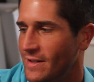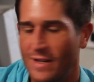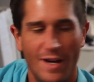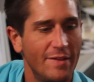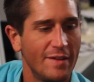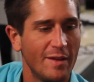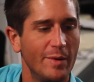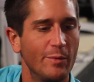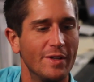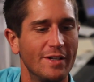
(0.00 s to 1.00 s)
to give you
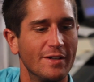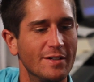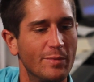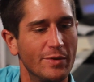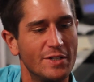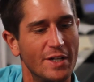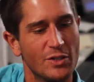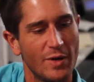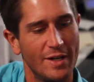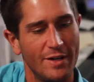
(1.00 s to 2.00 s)
feedback and ensure that
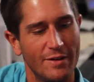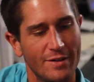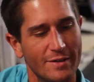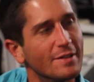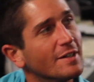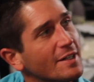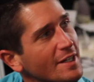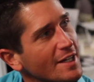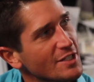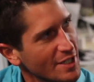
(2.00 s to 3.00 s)
you have the
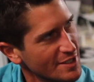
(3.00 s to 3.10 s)
information,